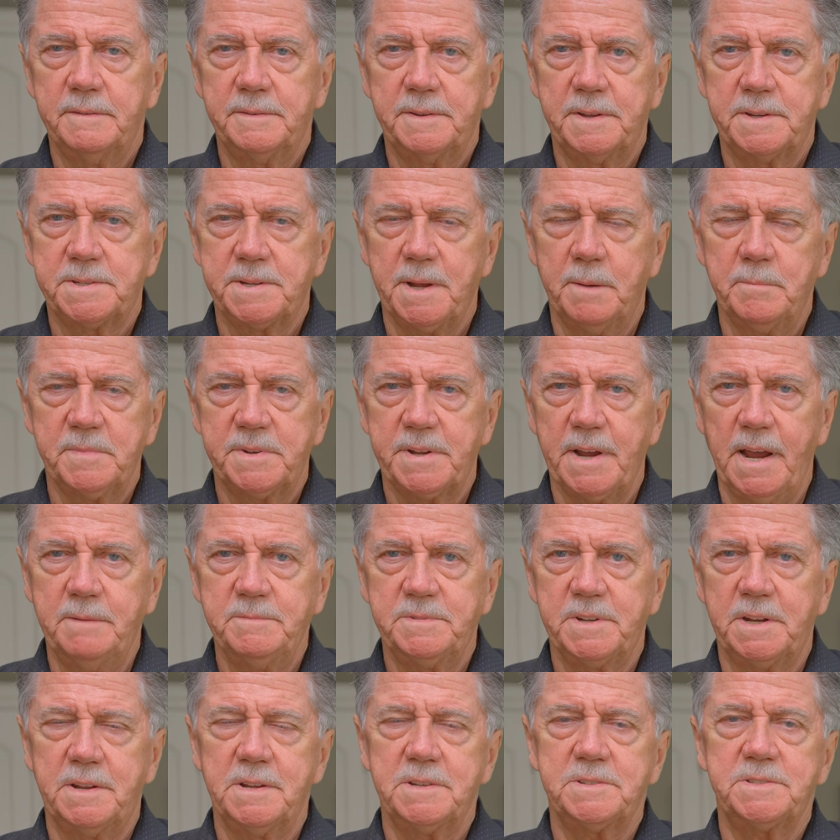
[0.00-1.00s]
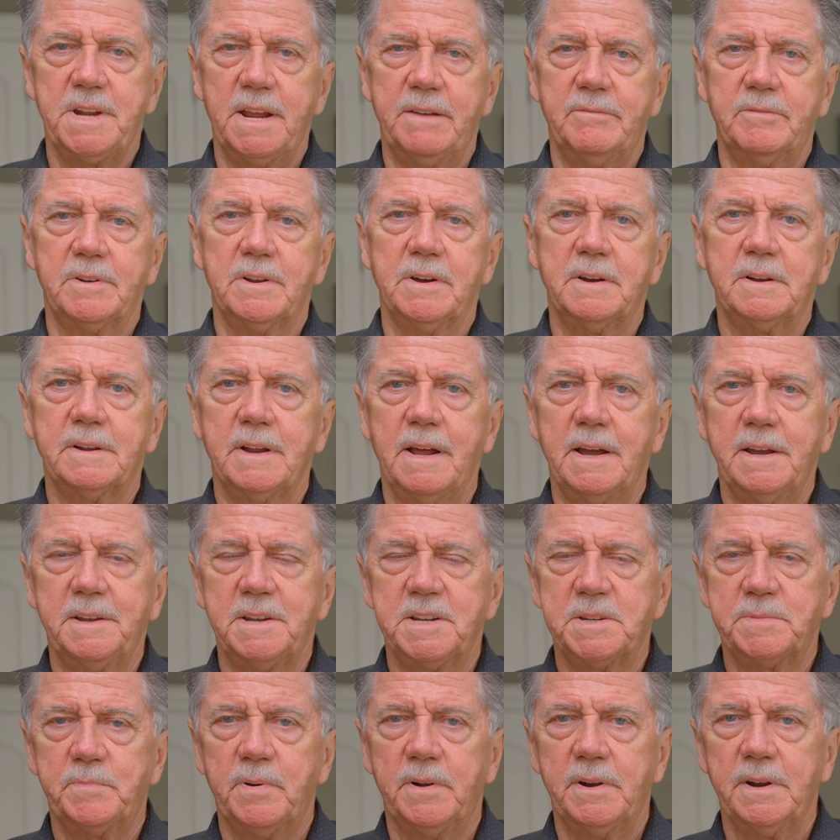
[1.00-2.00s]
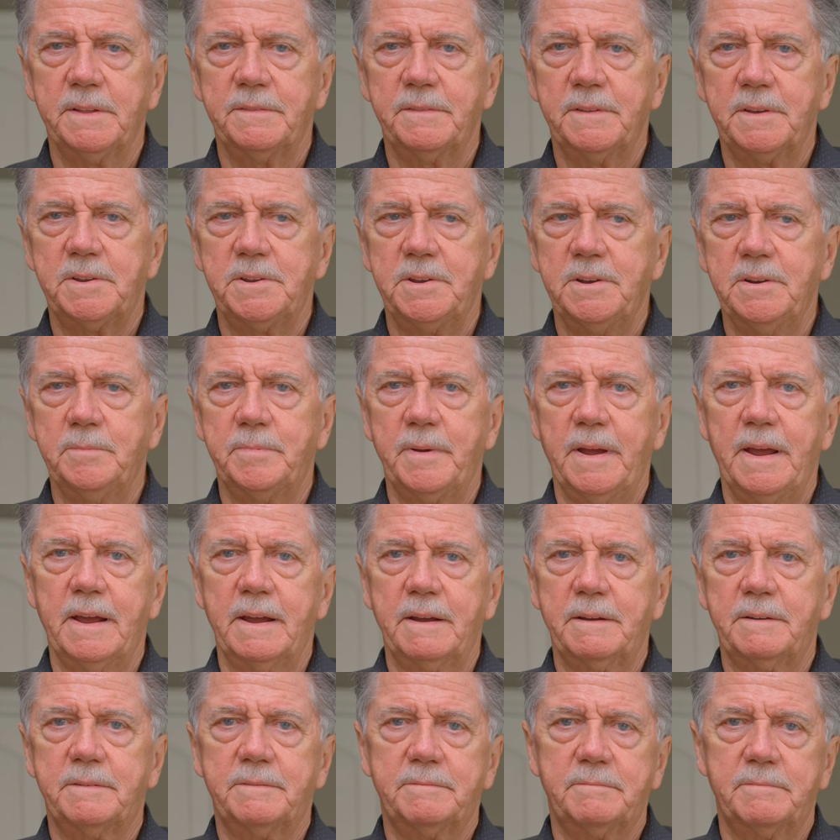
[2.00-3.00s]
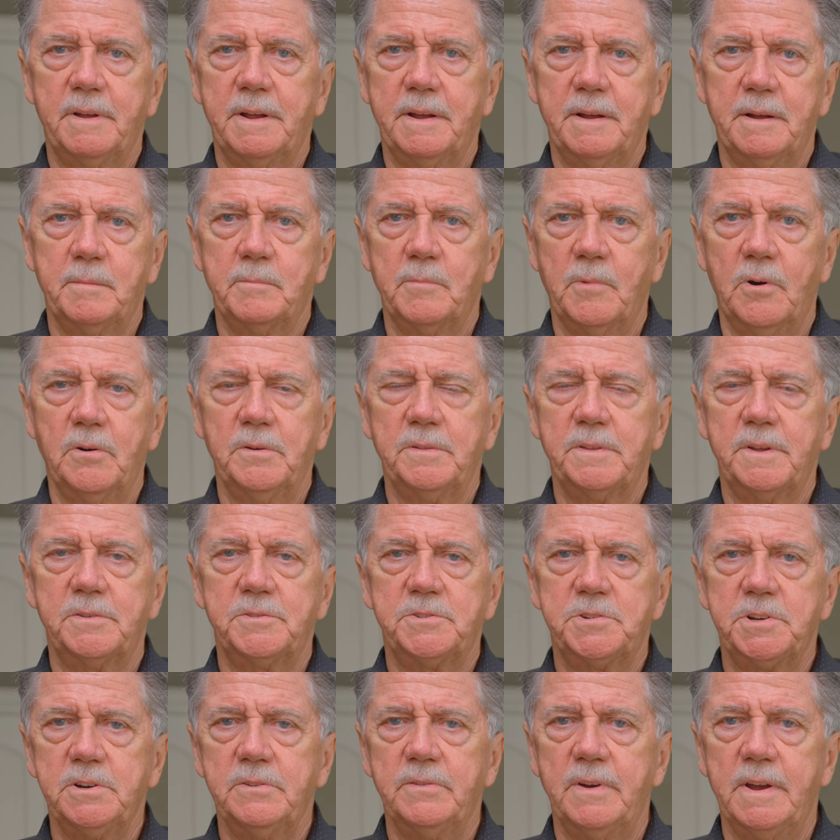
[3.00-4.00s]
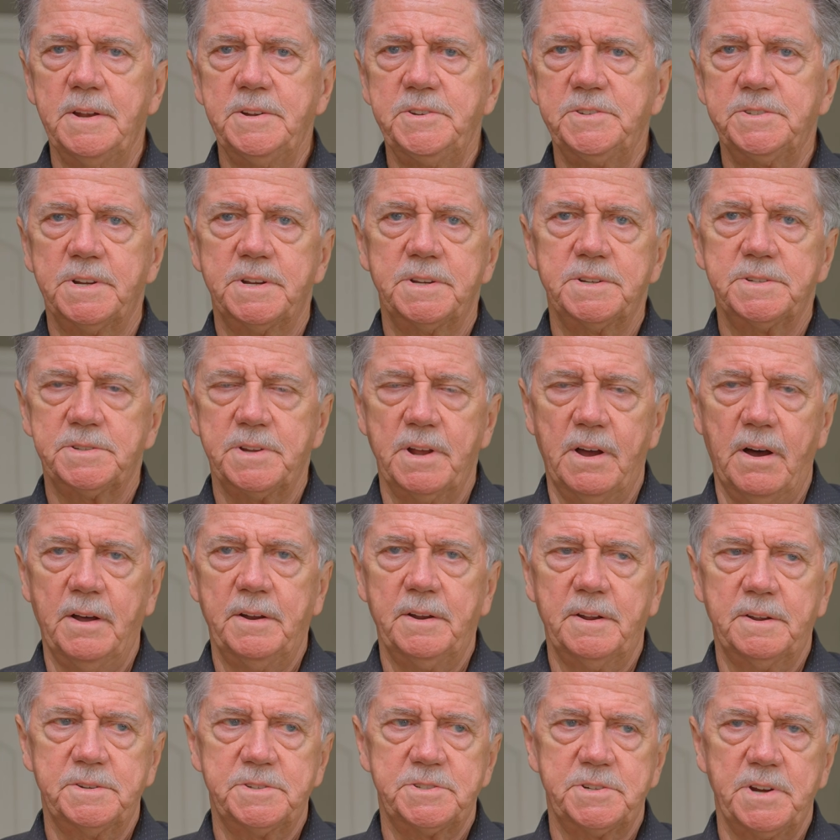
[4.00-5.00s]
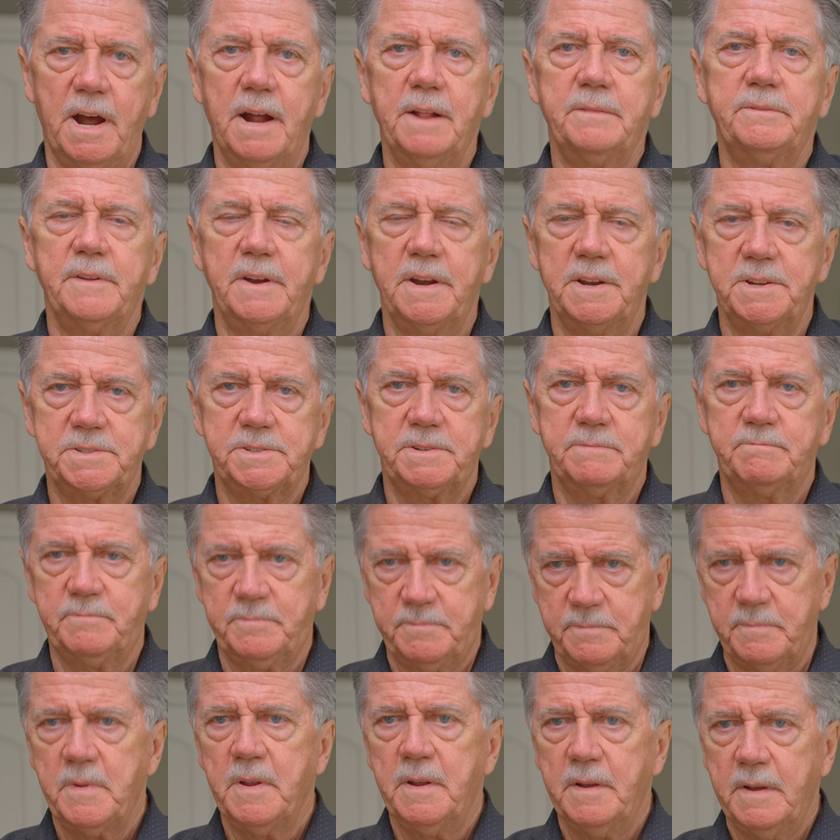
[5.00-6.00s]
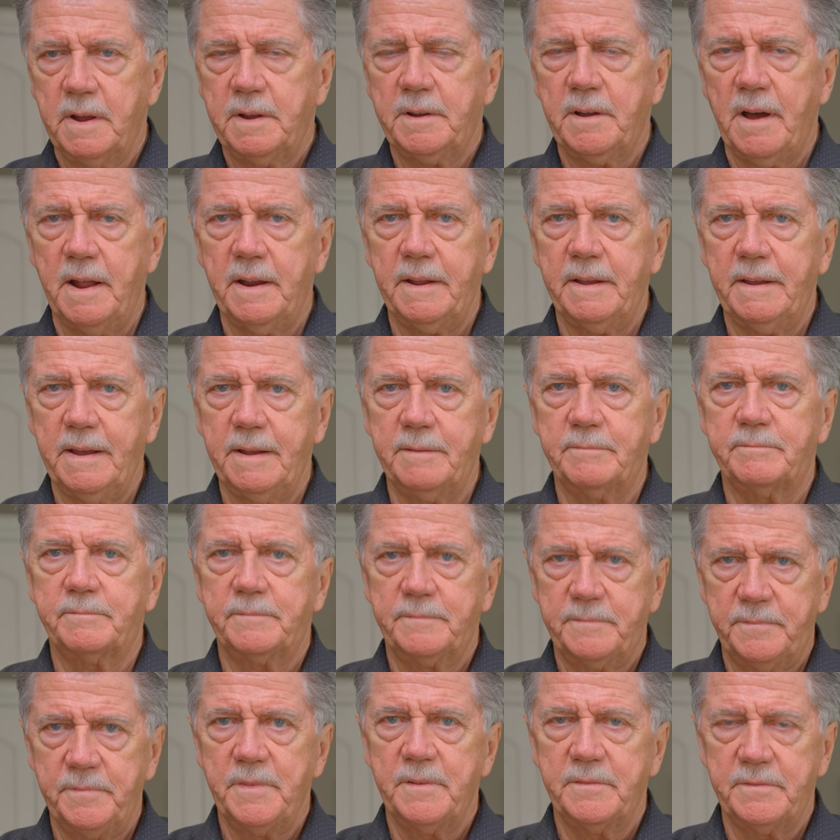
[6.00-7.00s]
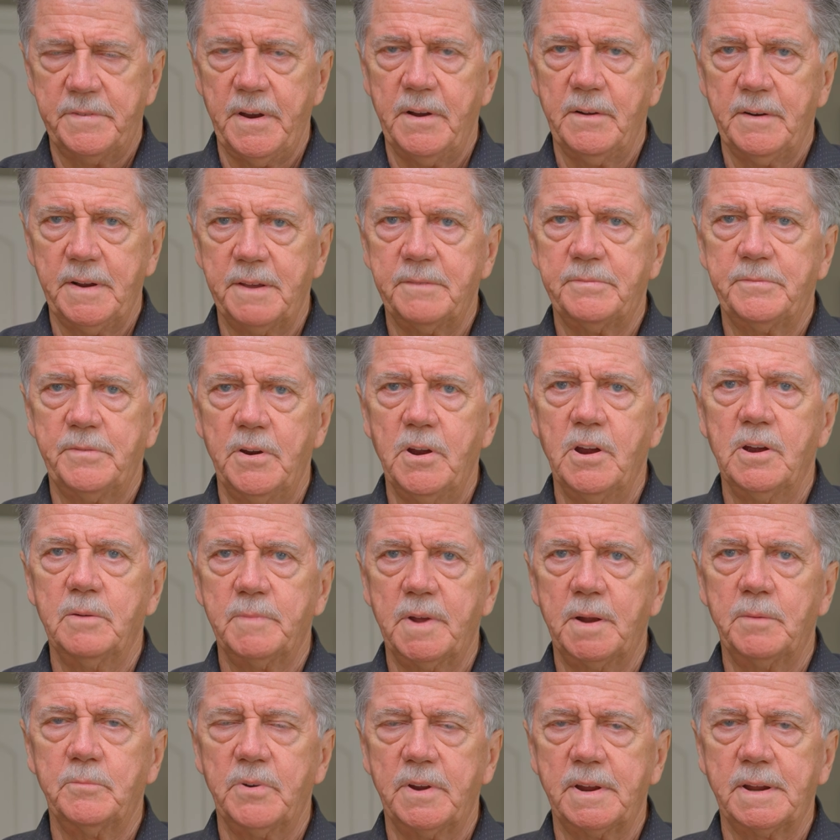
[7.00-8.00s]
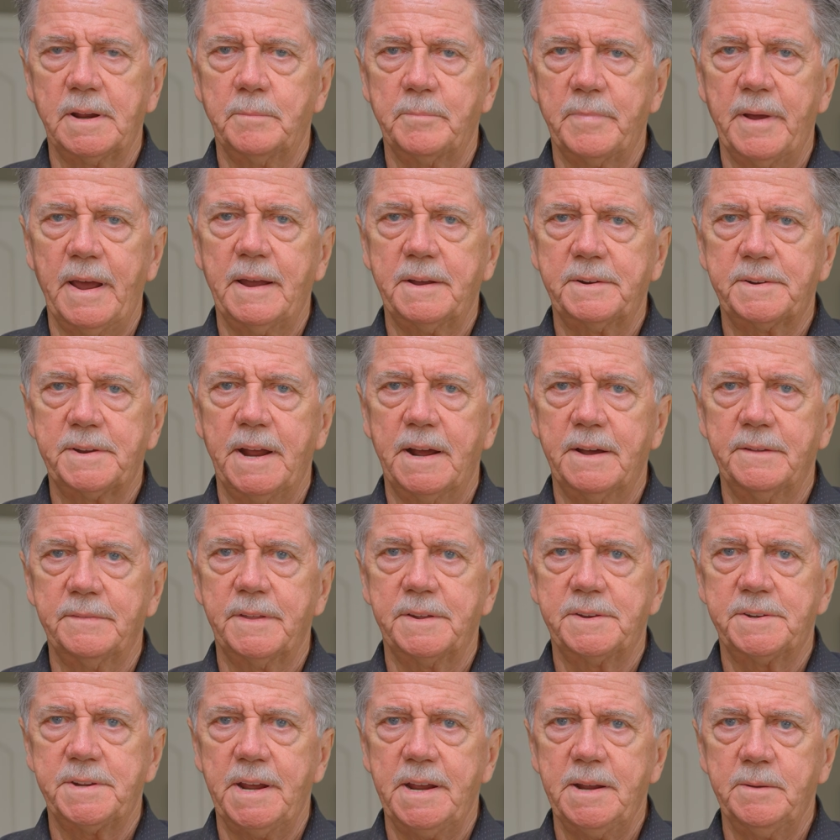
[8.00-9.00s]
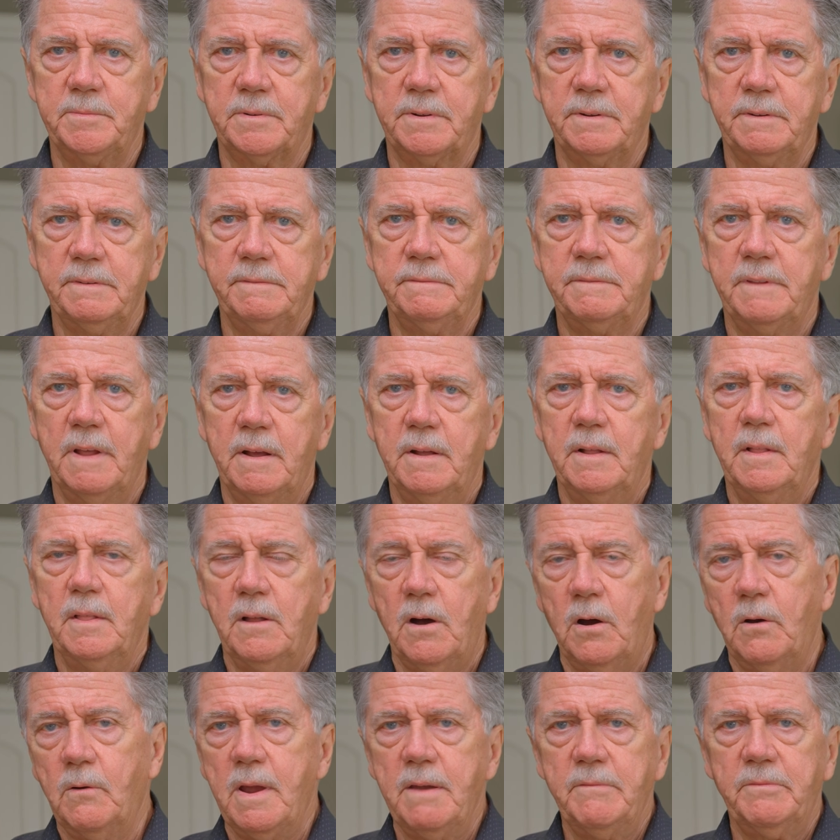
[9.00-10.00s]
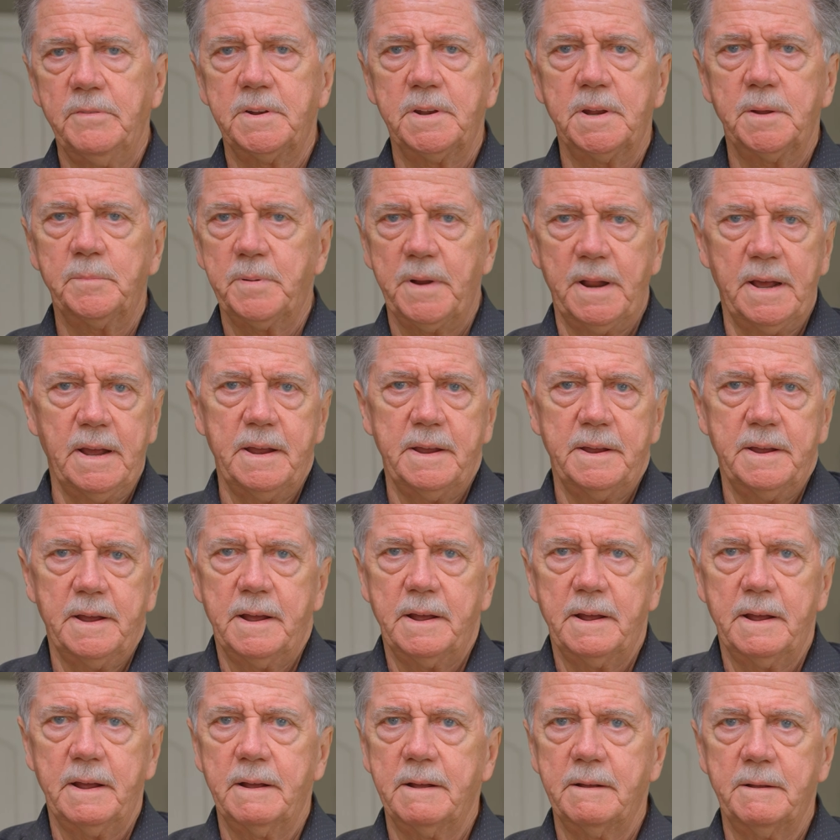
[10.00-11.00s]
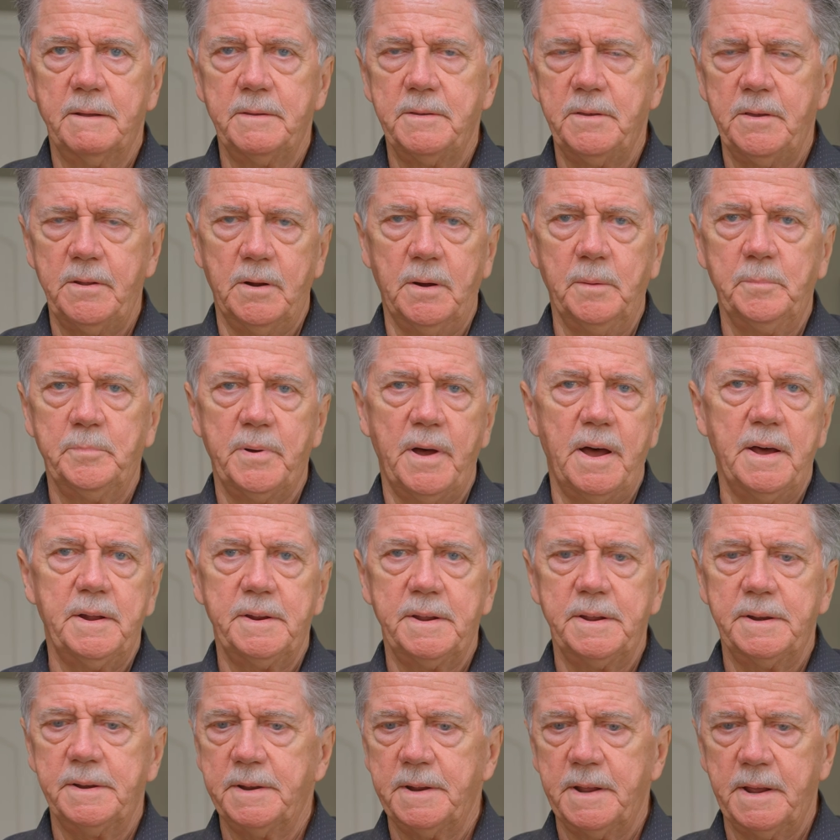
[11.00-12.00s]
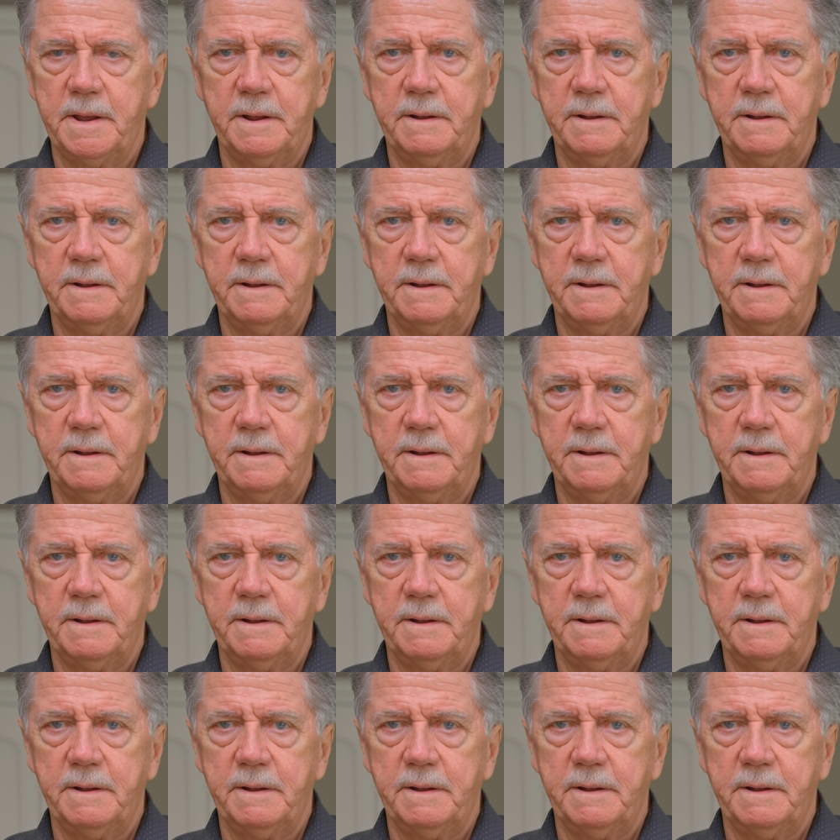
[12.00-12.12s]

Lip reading: sometimes it doesn't even look like he's pulling the cue back more than 2 inches on a shot that he's got to hit fairly firm and bring it back down the table, or even to play, potting,